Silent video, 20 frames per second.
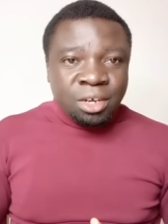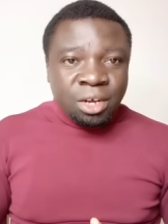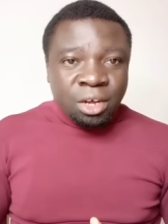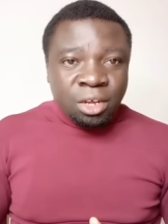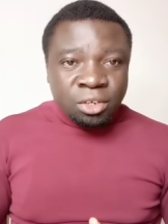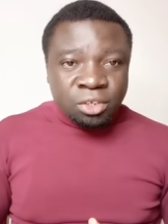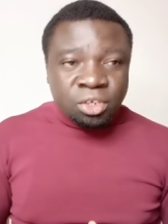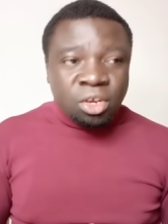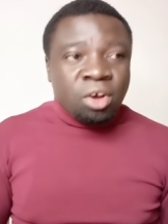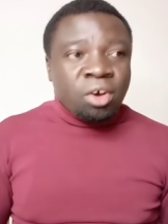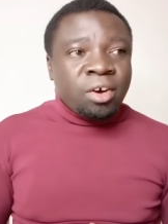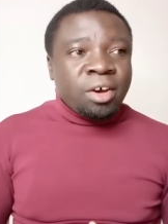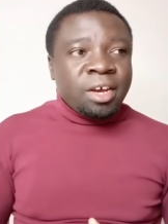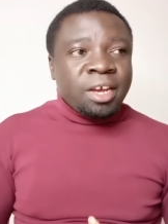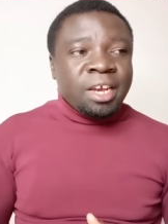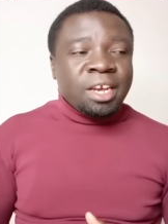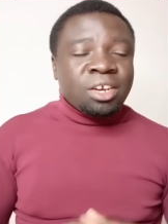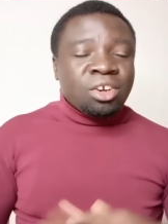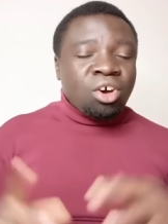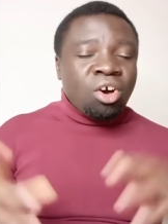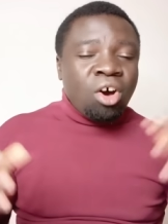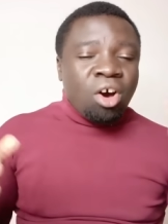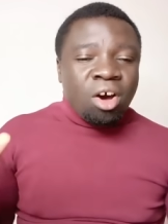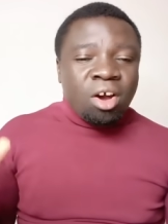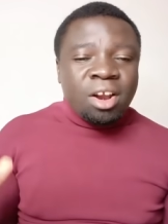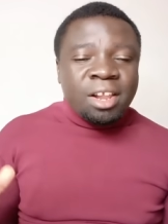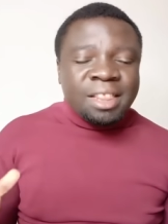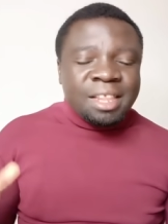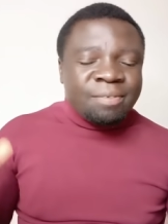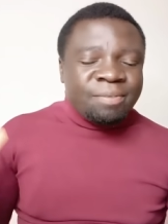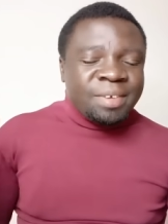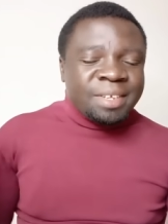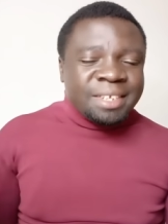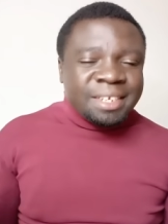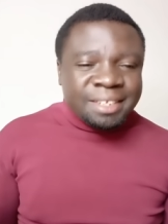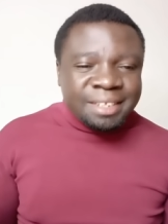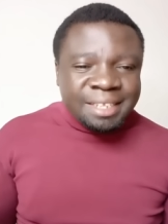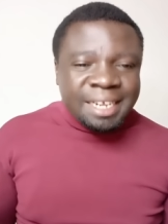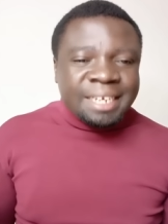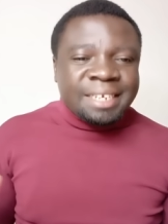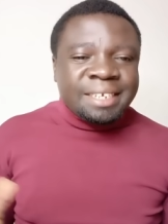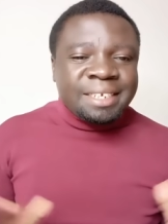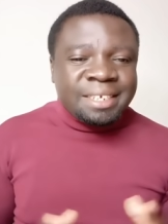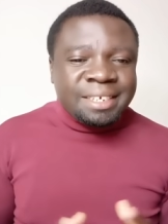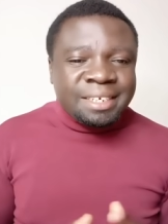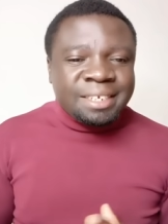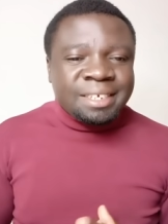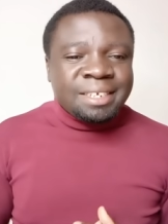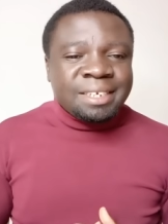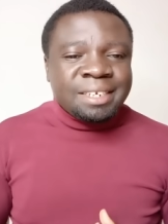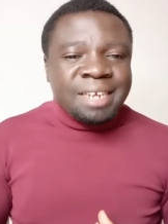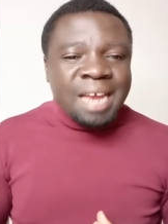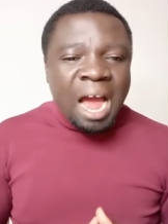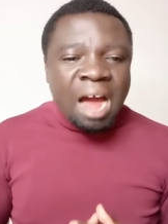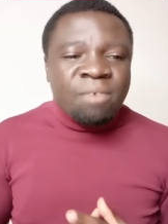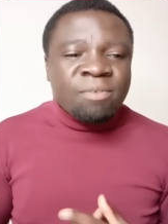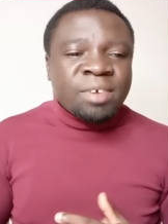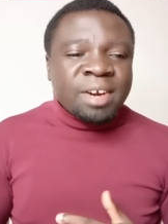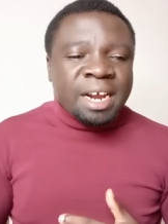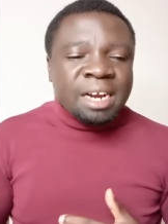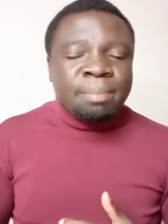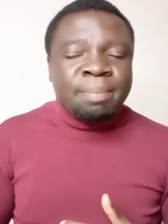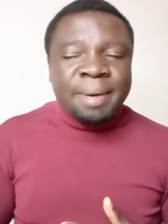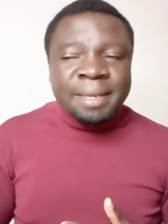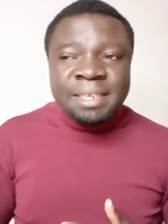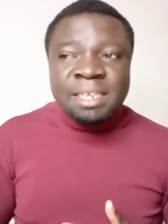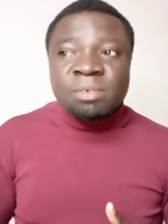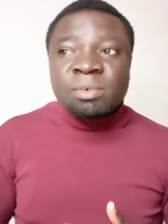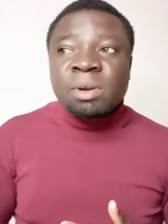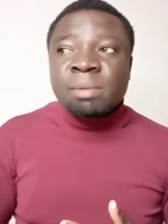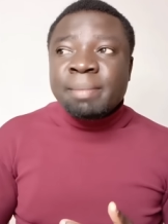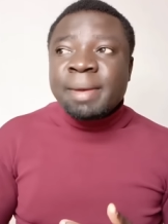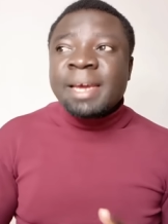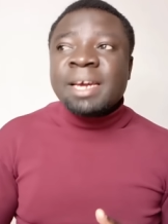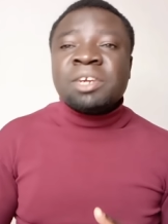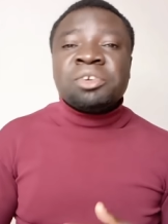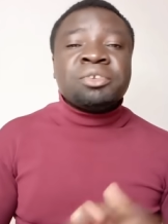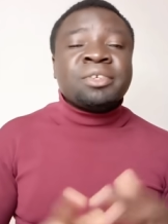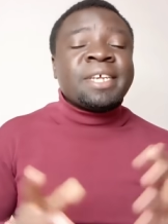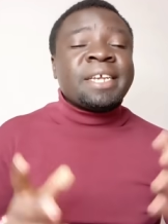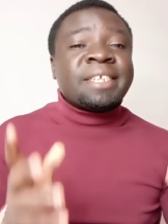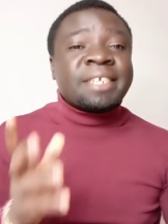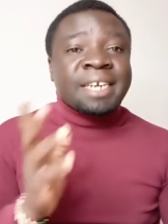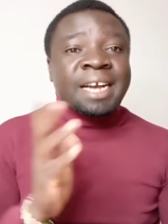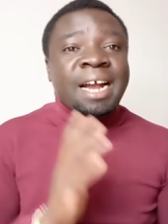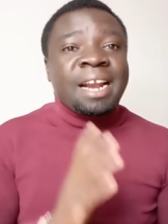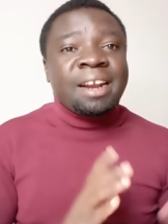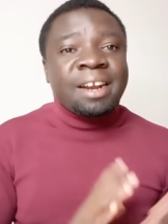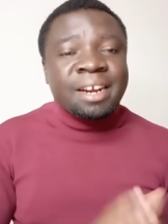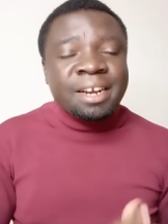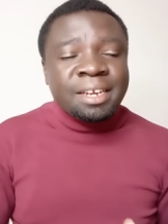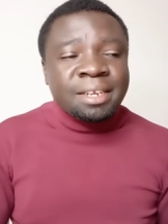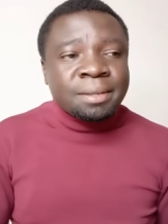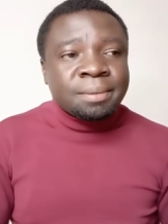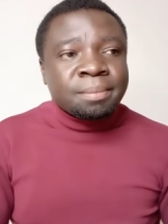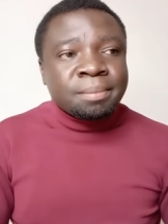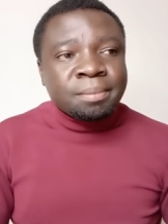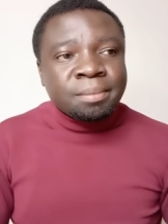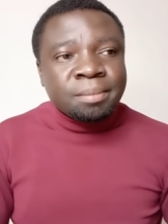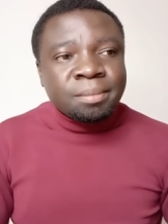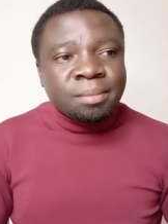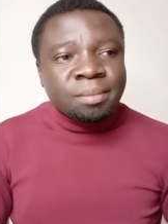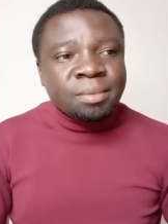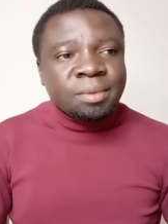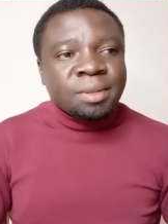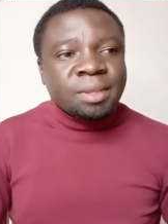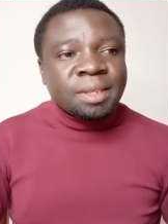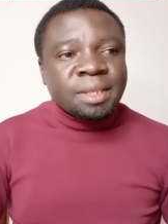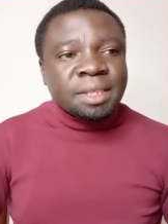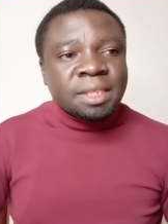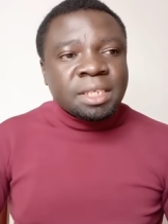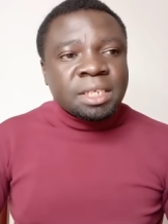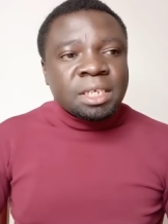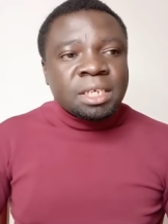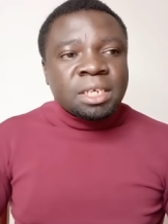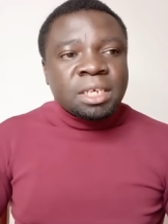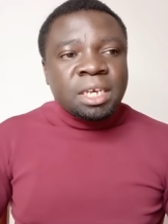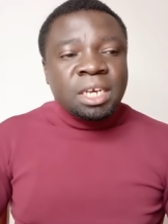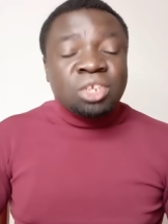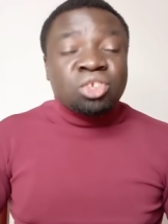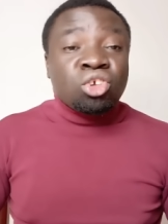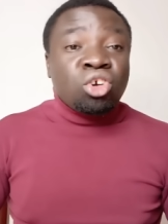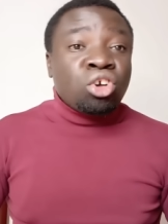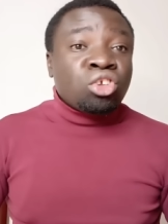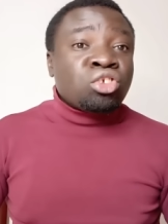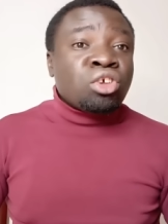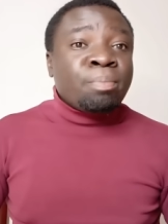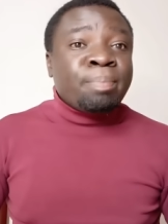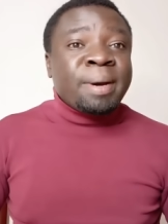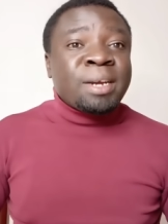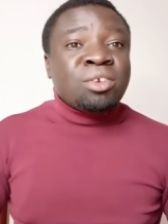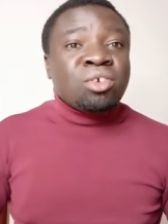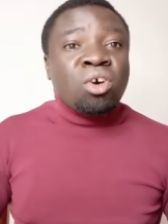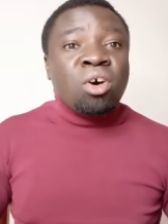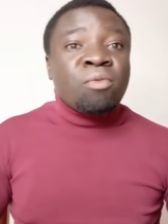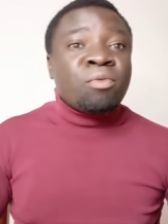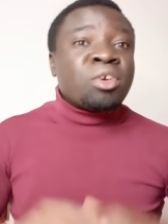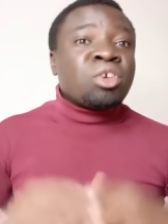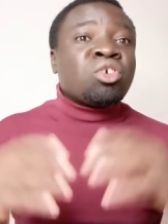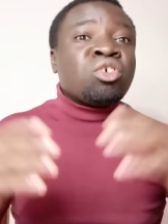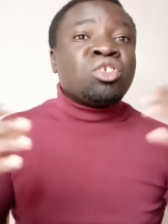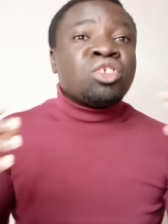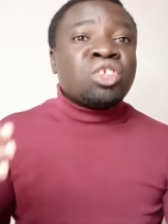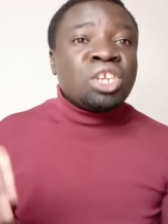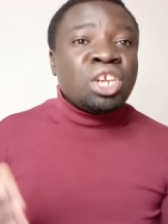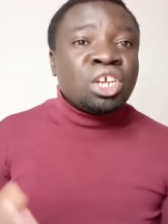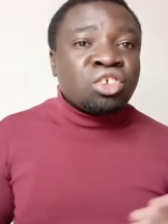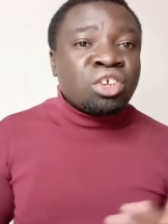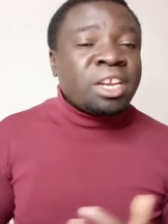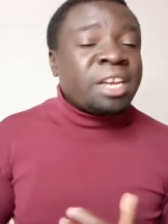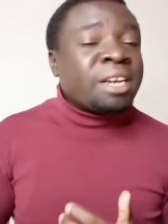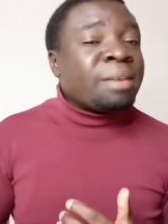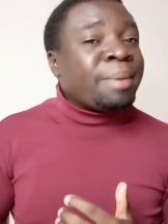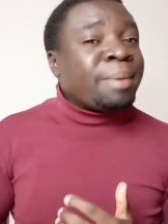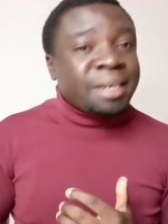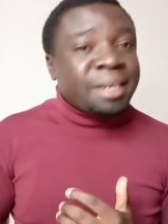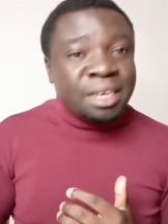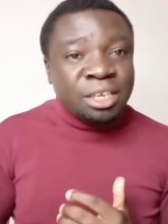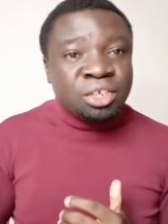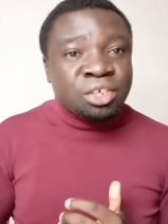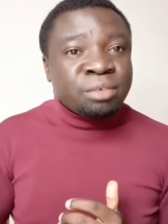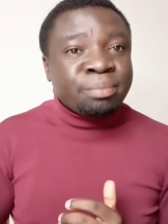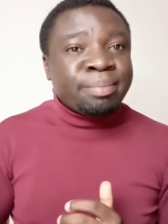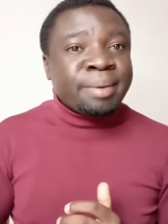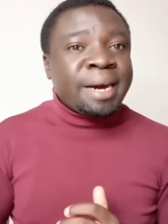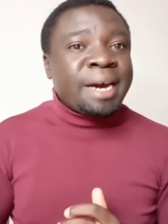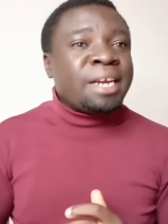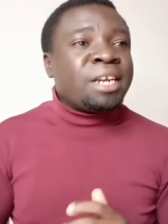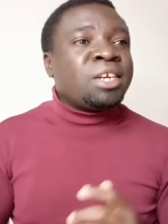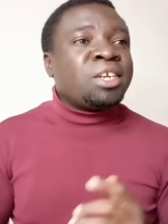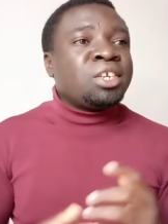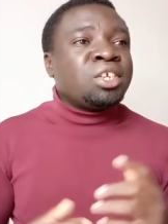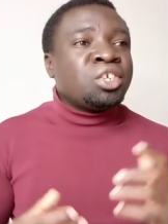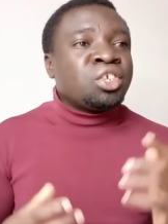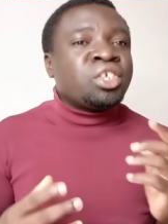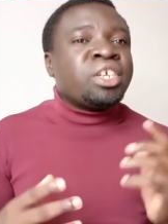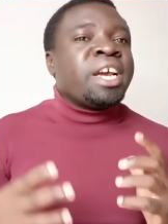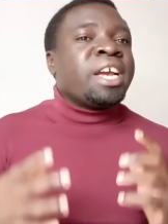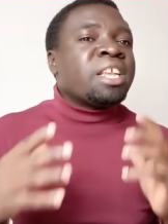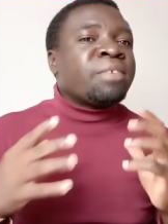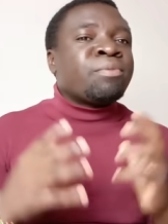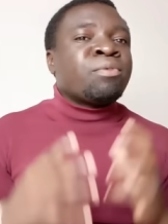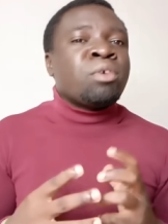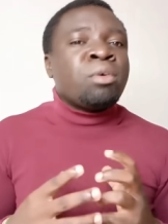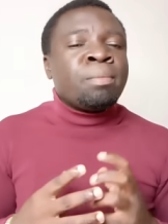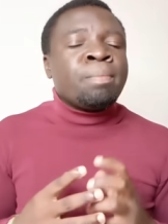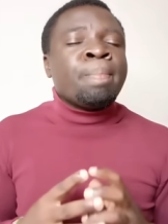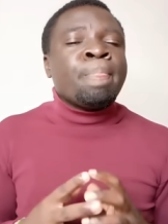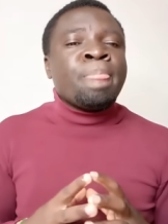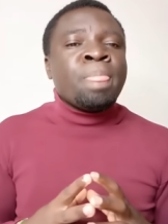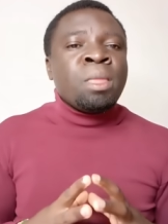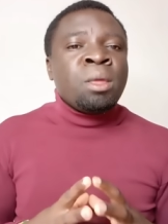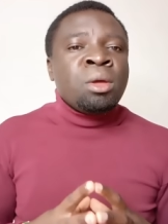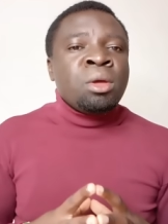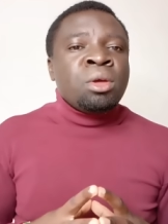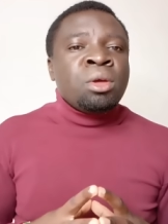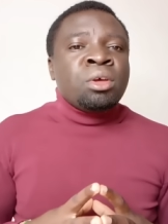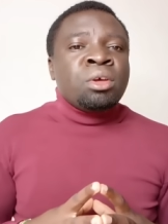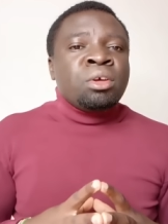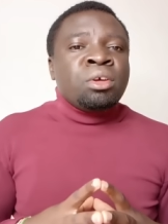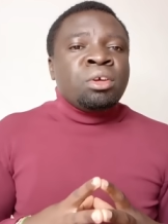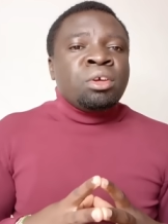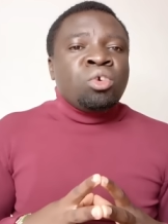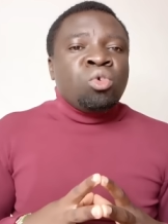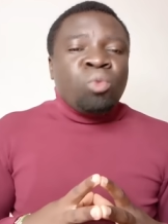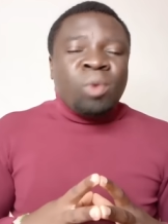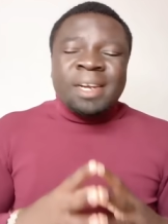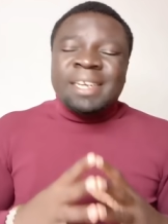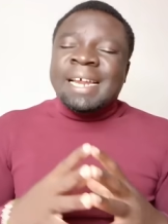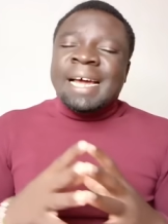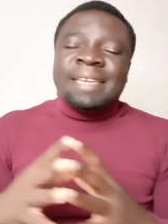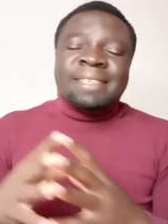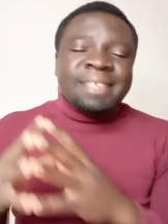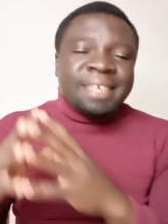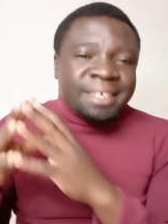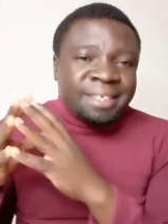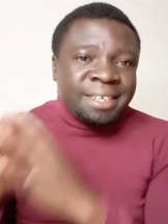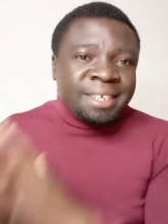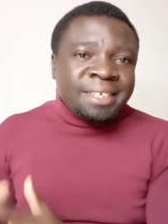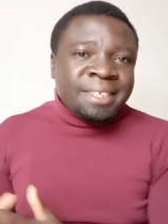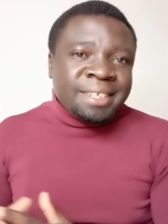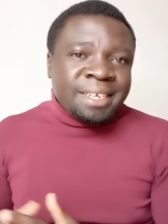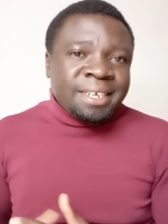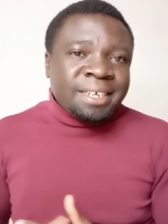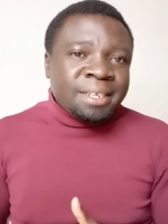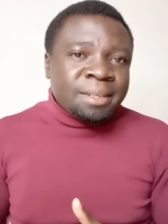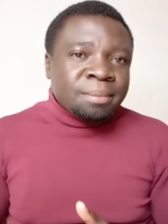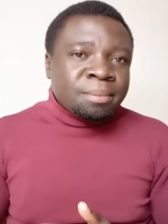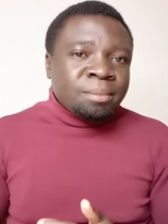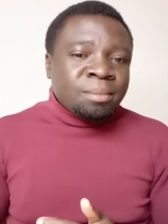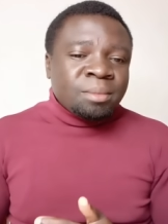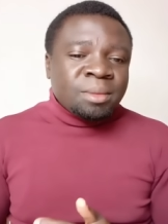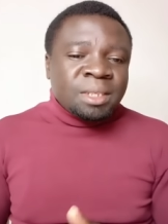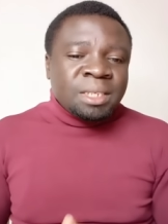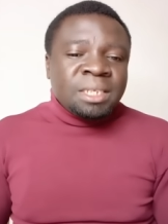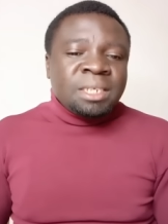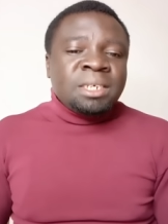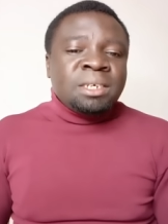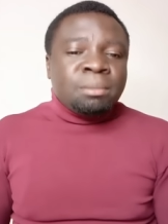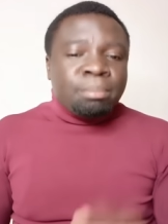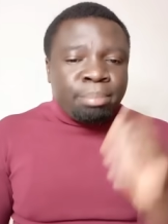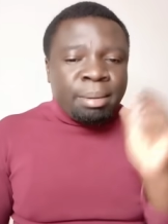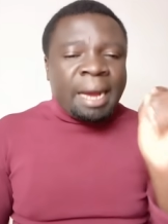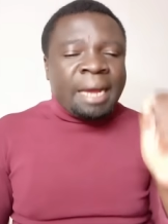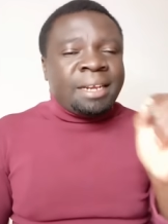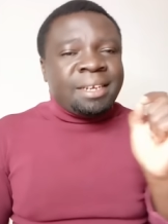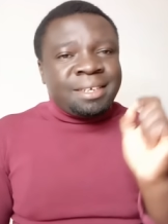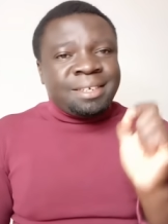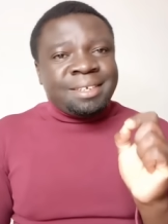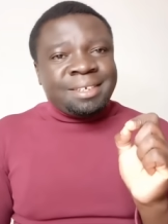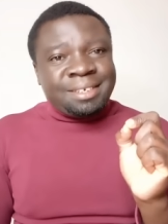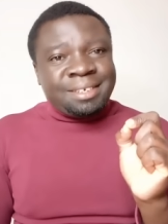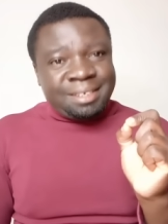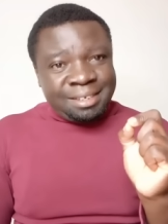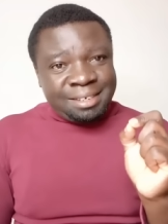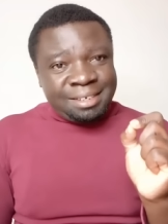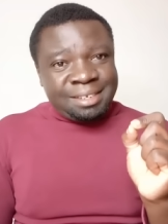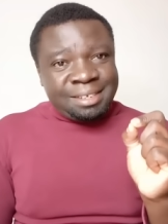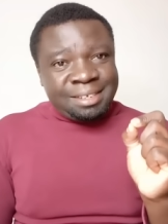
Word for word: So in all the visits that African presidents will make to such country, it's also part of reconciliation and partnership and change from what has existed. But